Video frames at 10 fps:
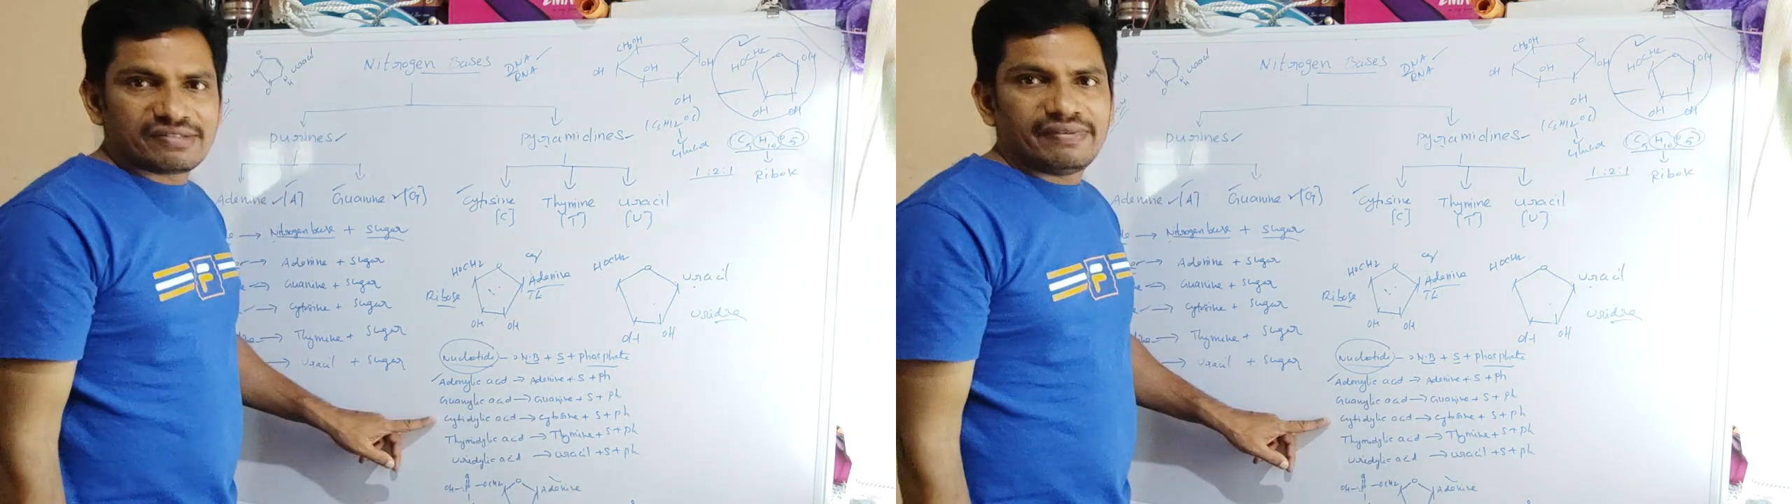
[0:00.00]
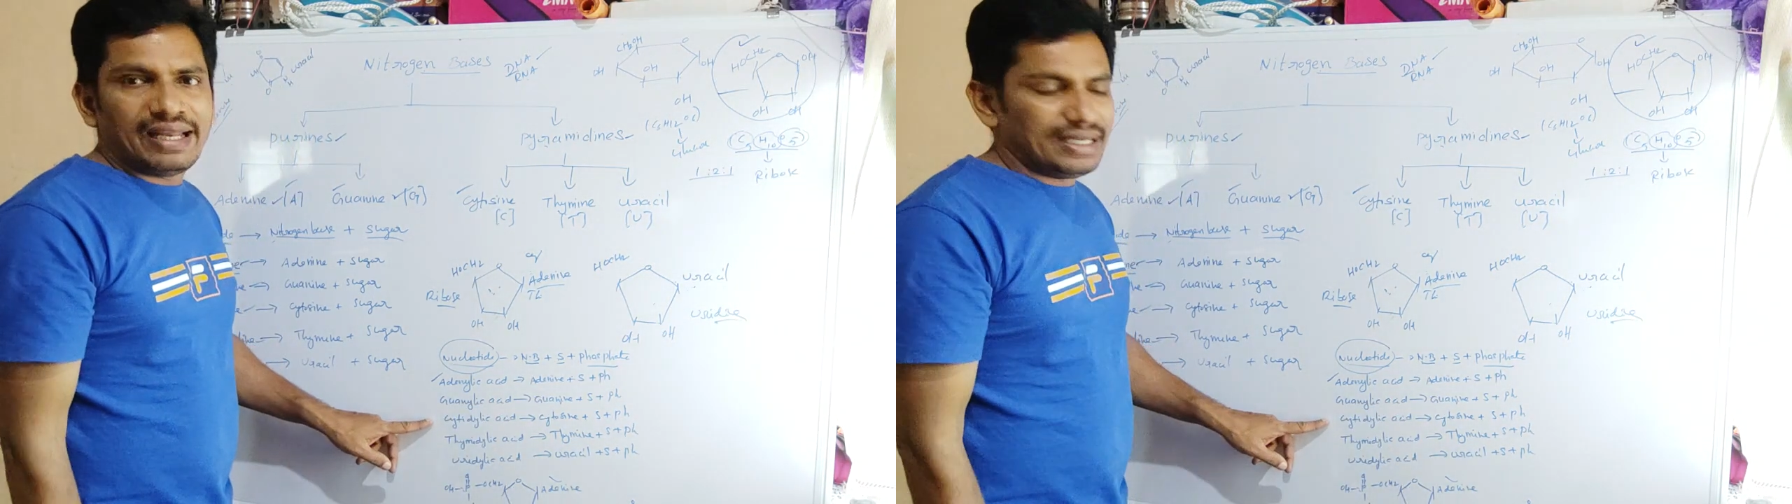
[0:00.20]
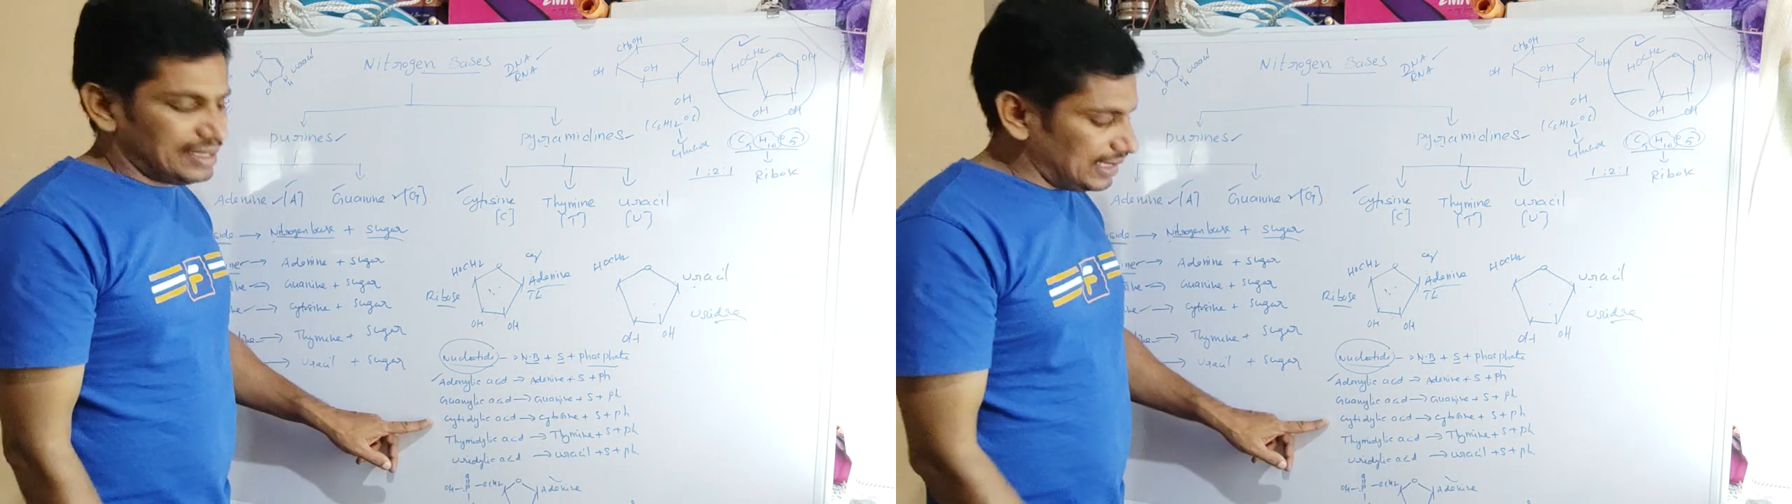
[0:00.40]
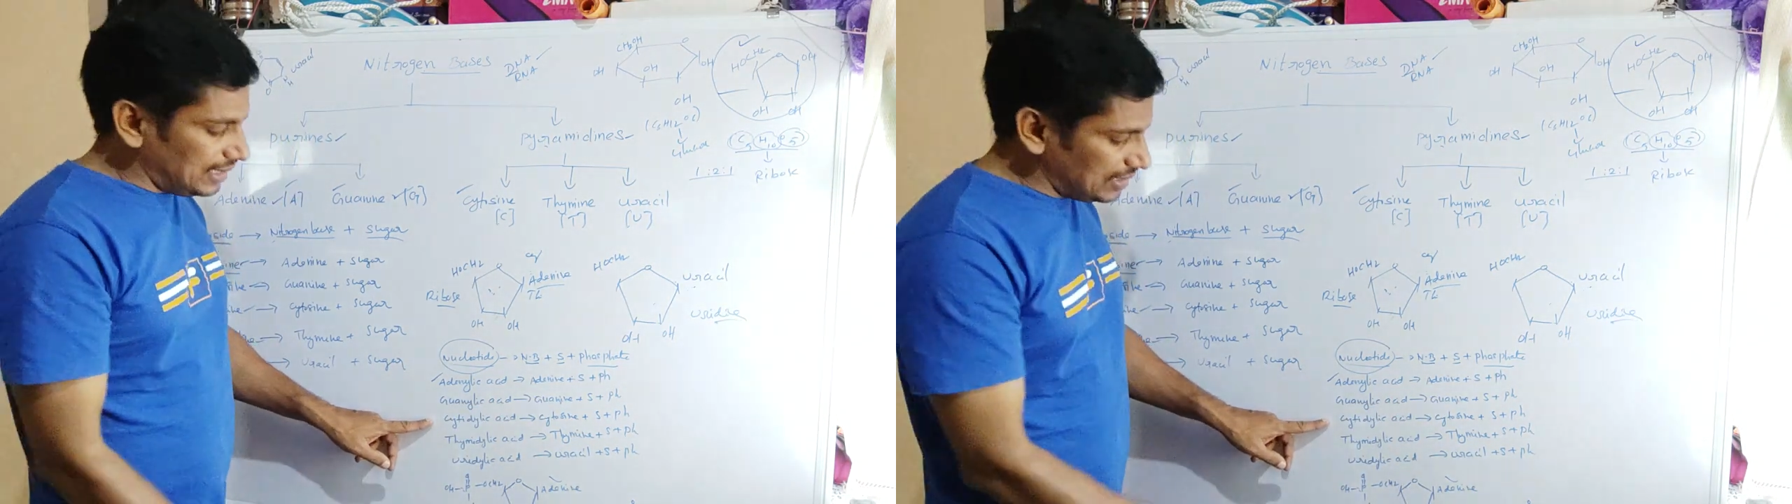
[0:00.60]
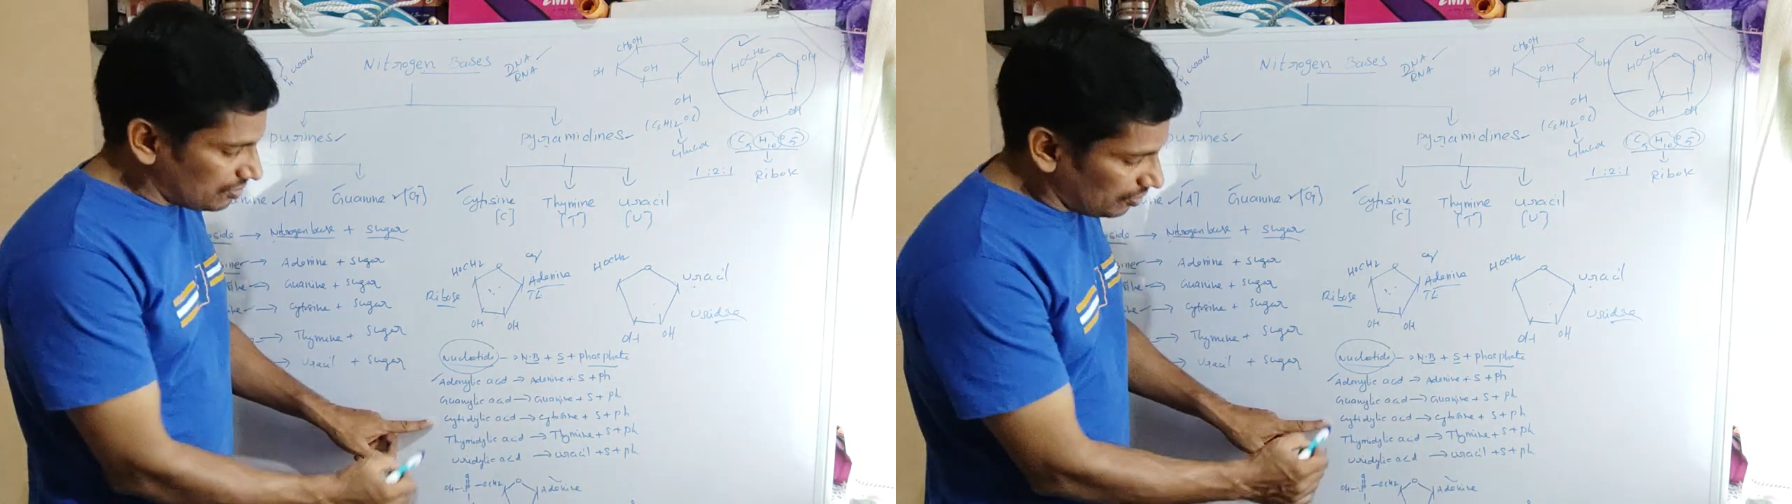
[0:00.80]
guanine is there,
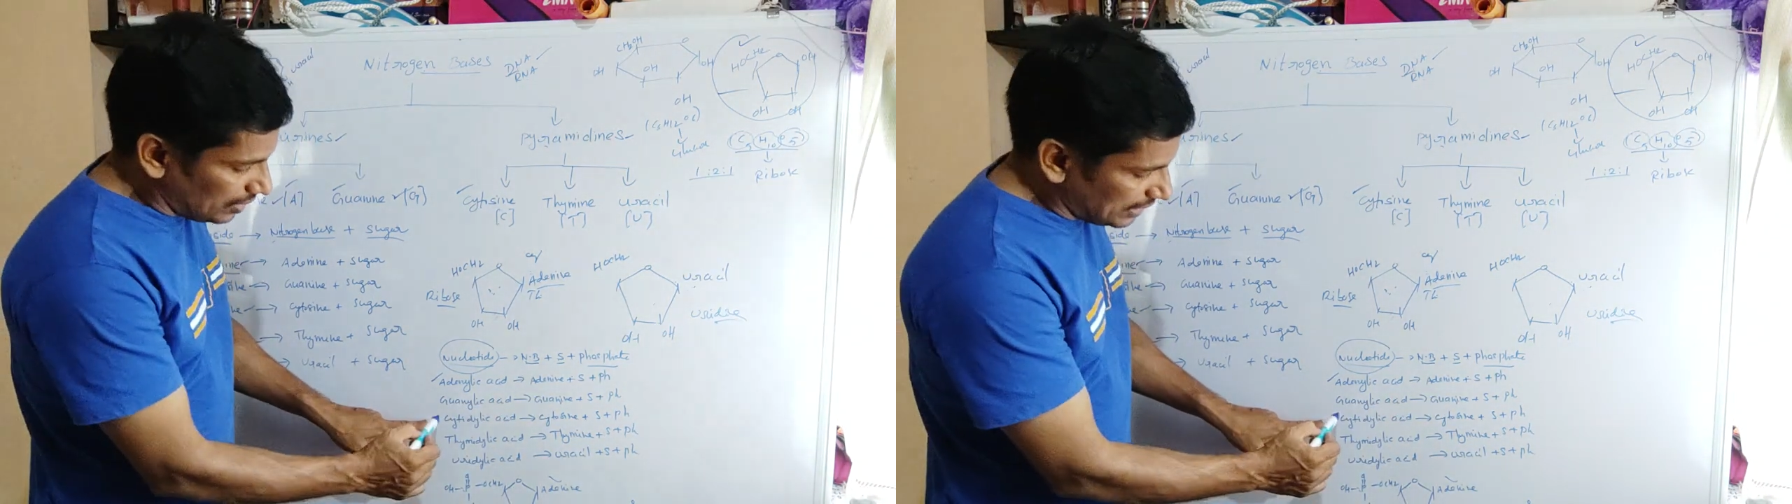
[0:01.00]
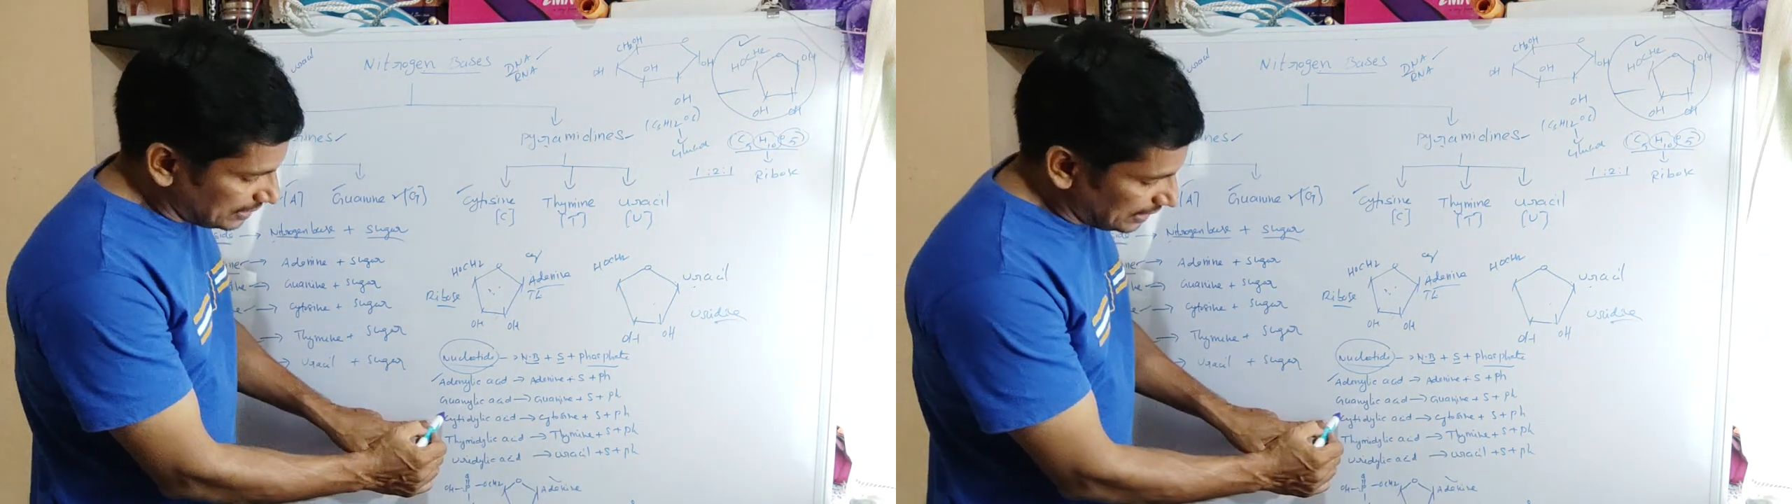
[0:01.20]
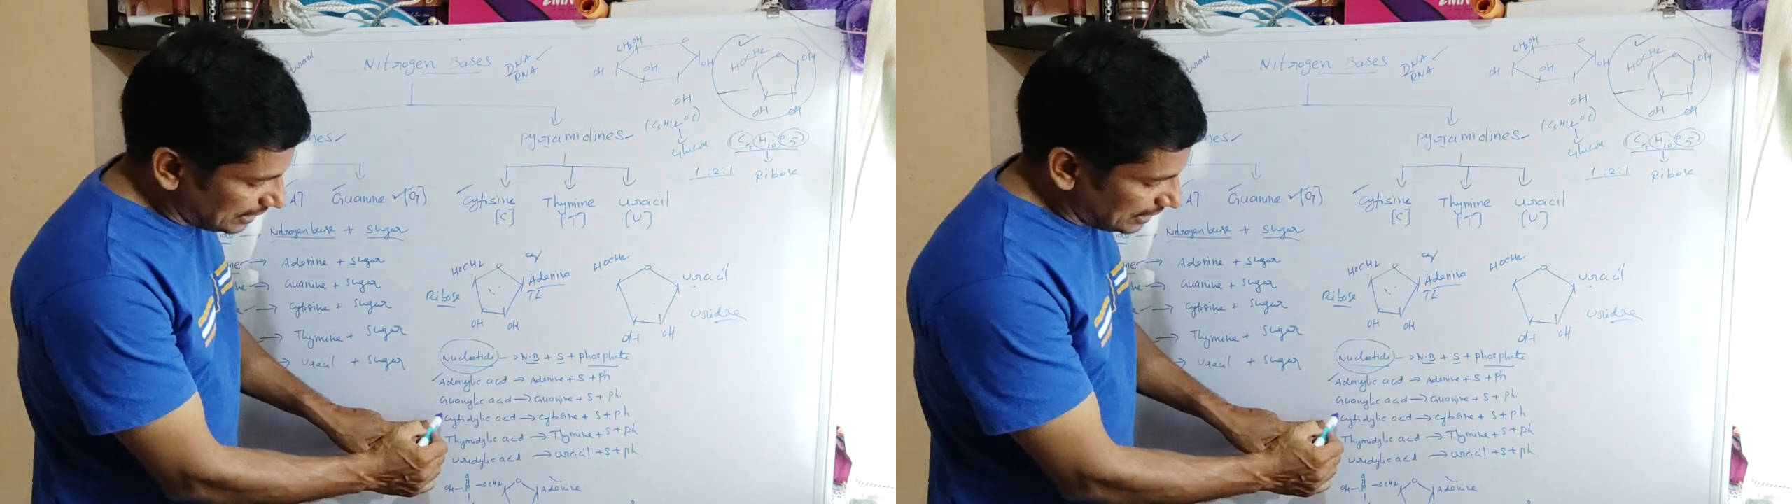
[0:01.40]
that is called as